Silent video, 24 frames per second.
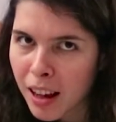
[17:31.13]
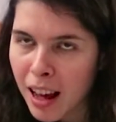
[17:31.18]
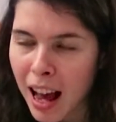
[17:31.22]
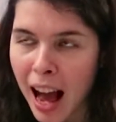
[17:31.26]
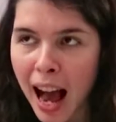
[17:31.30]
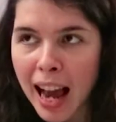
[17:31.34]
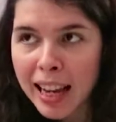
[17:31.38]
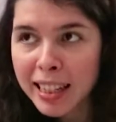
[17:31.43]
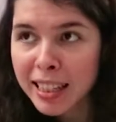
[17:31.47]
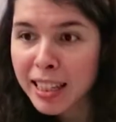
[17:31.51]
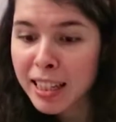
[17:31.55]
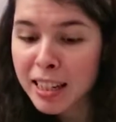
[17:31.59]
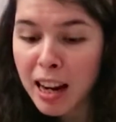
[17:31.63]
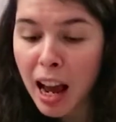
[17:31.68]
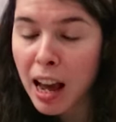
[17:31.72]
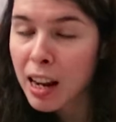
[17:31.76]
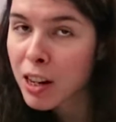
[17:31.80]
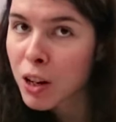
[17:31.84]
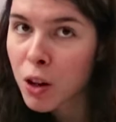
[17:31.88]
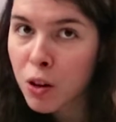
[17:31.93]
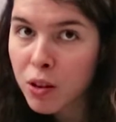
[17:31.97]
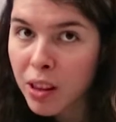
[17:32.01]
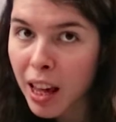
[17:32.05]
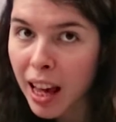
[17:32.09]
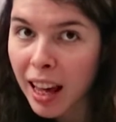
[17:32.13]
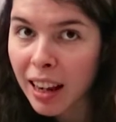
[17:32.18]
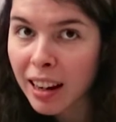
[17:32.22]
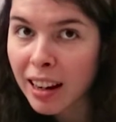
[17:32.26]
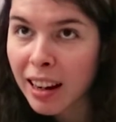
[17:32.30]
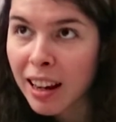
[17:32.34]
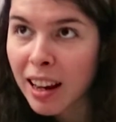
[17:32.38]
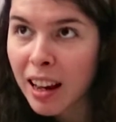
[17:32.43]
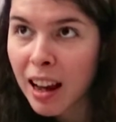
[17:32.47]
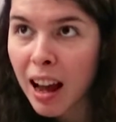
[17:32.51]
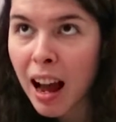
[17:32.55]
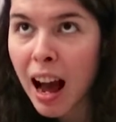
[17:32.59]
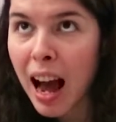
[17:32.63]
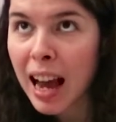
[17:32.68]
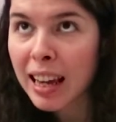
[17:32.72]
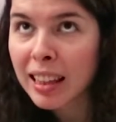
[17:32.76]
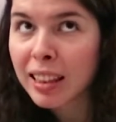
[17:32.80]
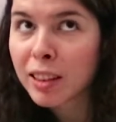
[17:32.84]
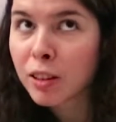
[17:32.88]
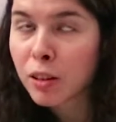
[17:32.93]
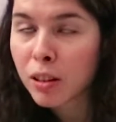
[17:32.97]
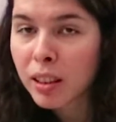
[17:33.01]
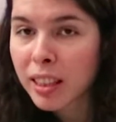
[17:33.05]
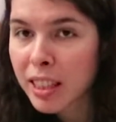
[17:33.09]
I did not know that. I
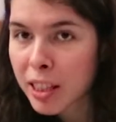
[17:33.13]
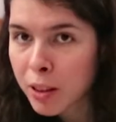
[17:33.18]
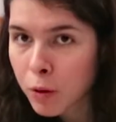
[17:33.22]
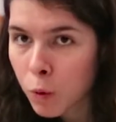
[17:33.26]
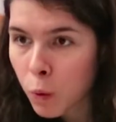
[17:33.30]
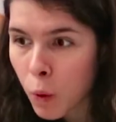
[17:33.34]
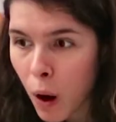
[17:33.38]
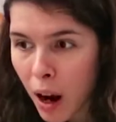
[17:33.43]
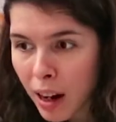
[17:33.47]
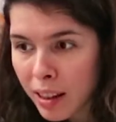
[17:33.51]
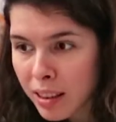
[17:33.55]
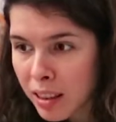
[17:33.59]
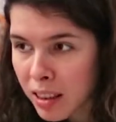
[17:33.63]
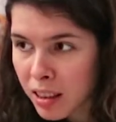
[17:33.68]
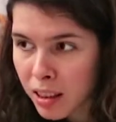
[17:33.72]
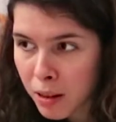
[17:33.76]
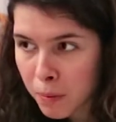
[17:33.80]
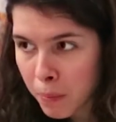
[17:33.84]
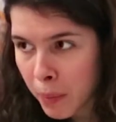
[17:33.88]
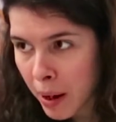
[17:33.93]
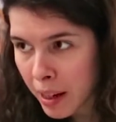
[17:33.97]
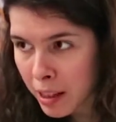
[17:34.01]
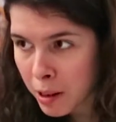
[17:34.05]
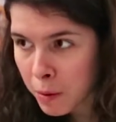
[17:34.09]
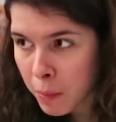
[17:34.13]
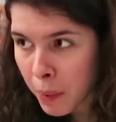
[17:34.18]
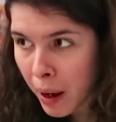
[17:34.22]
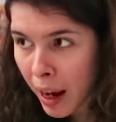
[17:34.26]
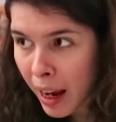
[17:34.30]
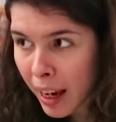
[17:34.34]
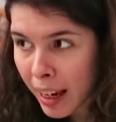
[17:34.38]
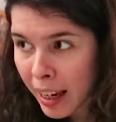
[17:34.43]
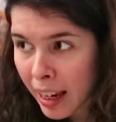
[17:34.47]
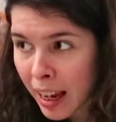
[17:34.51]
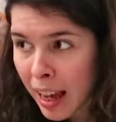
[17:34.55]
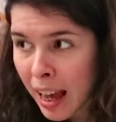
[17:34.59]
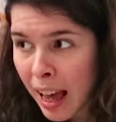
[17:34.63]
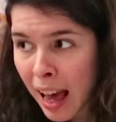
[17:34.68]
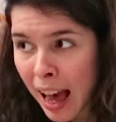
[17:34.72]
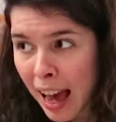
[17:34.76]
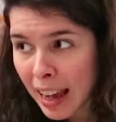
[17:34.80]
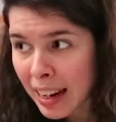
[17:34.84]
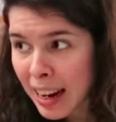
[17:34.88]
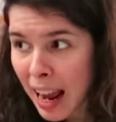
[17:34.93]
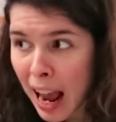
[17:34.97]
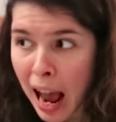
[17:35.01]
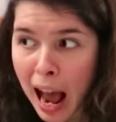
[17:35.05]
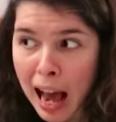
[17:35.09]
literally walked into Best Buy
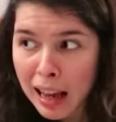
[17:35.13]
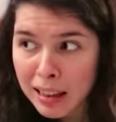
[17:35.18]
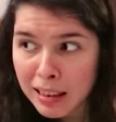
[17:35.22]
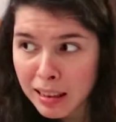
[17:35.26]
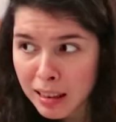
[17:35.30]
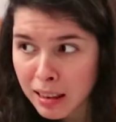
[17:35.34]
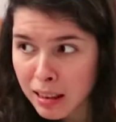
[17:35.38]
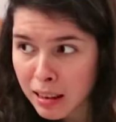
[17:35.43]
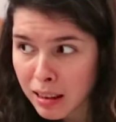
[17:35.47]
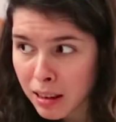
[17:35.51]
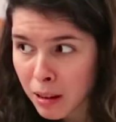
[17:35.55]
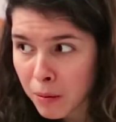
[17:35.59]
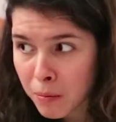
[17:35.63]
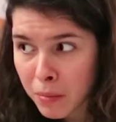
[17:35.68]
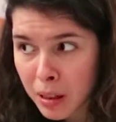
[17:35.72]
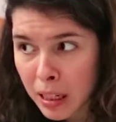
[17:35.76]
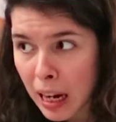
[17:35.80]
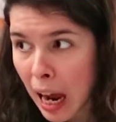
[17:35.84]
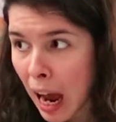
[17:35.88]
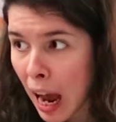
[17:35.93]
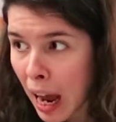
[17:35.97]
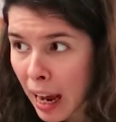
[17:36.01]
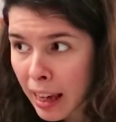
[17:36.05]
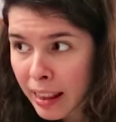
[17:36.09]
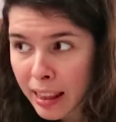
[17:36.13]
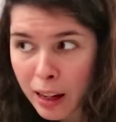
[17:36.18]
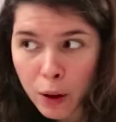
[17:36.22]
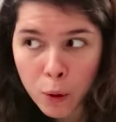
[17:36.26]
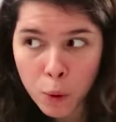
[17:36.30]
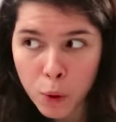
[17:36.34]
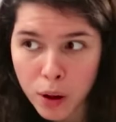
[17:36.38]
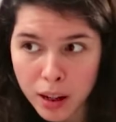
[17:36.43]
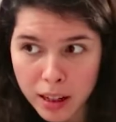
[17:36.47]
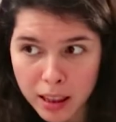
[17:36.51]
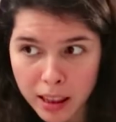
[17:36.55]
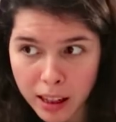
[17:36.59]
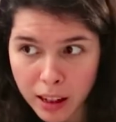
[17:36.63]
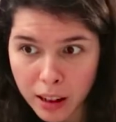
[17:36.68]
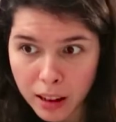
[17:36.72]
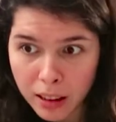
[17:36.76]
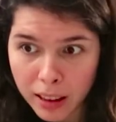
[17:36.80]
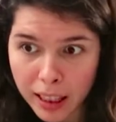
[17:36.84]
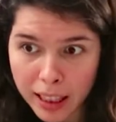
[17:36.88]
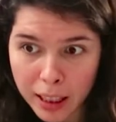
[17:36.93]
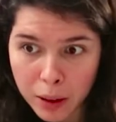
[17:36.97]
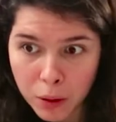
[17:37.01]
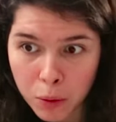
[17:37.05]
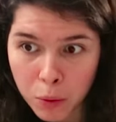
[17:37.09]
and asked some guy that worked there,
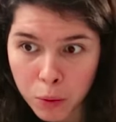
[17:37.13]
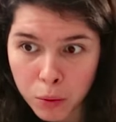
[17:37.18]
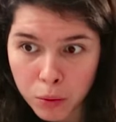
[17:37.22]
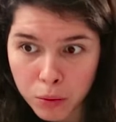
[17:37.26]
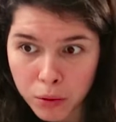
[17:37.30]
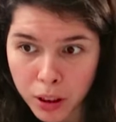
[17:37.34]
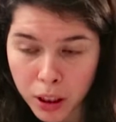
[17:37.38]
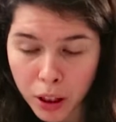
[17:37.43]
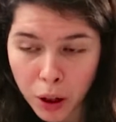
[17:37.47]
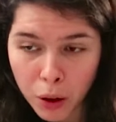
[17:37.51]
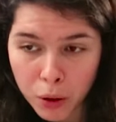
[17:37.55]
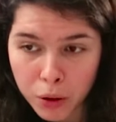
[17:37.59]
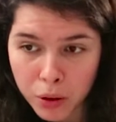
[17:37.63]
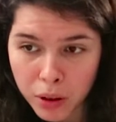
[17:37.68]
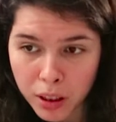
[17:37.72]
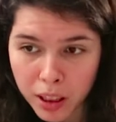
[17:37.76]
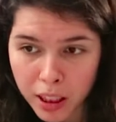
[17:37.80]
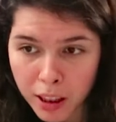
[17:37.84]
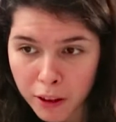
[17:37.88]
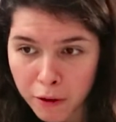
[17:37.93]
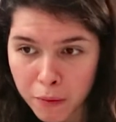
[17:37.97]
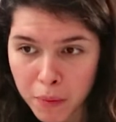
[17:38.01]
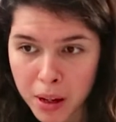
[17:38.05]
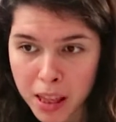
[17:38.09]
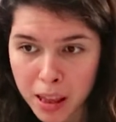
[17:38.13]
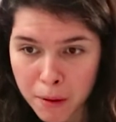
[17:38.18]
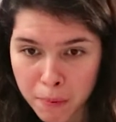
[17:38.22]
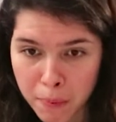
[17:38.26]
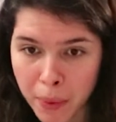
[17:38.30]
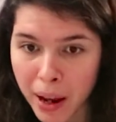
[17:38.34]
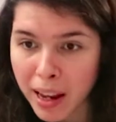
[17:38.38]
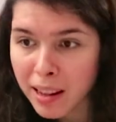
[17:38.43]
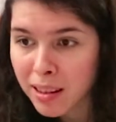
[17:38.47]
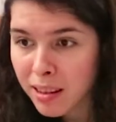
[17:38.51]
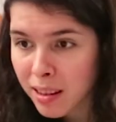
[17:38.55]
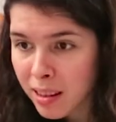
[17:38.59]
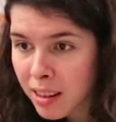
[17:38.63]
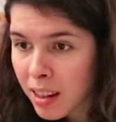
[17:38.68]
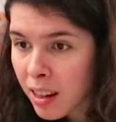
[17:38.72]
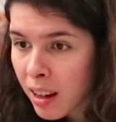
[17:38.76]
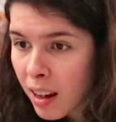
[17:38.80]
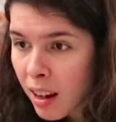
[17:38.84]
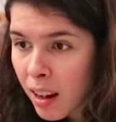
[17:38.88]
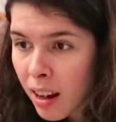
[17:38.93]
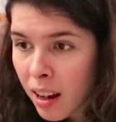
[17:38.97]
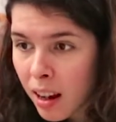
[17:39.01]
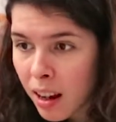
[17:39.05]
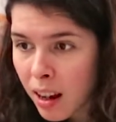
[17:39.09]
like, you know, to give me the best
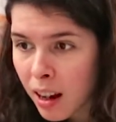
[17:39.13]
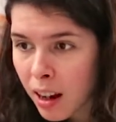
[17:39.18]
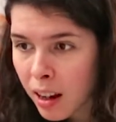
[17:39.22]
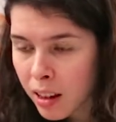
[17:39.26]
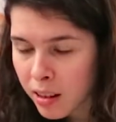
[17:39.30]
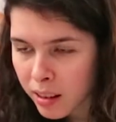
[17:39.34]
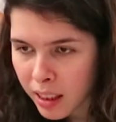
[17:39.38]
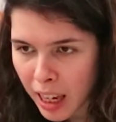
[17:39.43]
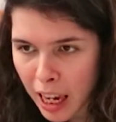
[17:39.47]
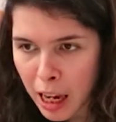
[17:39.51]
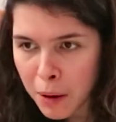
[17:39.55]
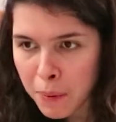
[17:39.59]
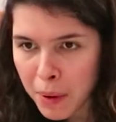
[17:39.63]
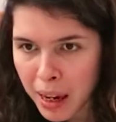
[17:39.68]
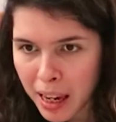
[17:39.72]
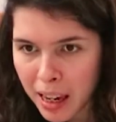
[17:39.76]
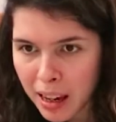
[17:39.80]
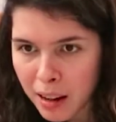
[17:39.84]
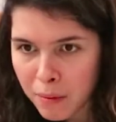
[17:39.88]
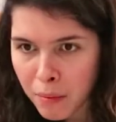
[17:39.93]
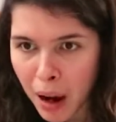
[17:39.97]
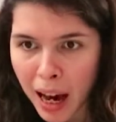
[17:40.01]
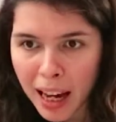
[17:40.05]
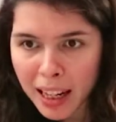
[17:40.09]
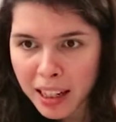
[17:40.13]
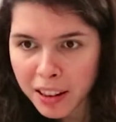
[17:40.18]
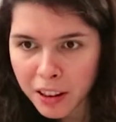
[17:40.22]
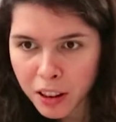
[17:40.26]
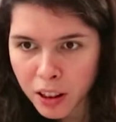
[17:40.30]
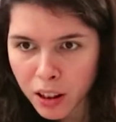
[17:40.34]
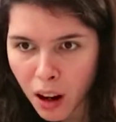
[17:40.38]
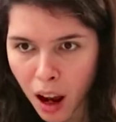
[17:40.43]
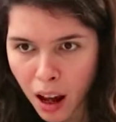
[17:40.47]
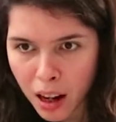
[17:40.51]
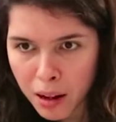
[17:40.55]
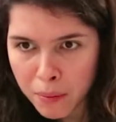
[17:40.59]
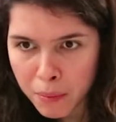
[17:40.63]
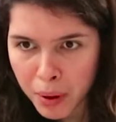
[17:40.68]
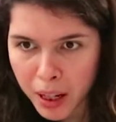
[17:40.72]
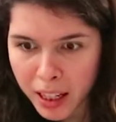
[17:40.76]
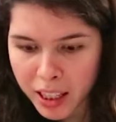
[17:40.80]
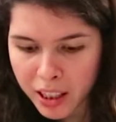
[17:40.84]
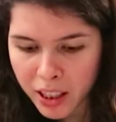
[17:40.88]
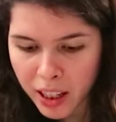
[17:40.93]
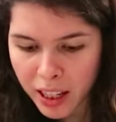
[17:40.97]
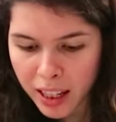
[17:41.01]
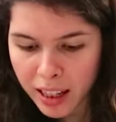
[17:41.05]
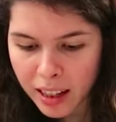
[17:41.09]
gaming monitor on a
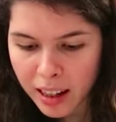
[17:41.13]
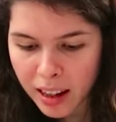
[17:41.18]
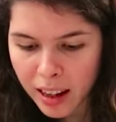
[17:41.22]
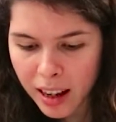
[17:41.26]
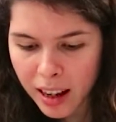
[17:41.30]
budget.